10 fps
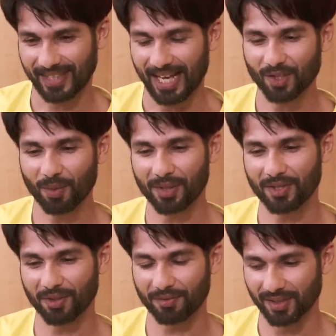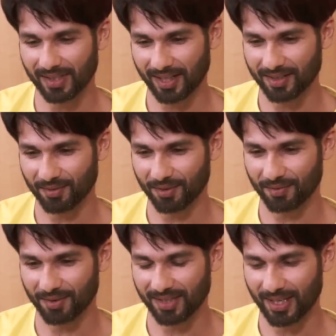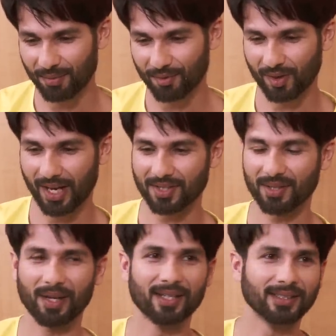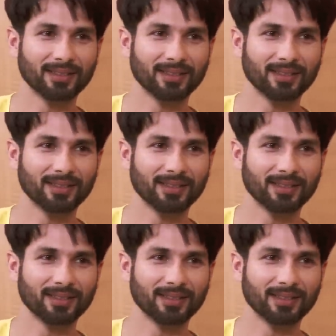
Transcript: I saw a picture of hers actually for the first time before I actually met her.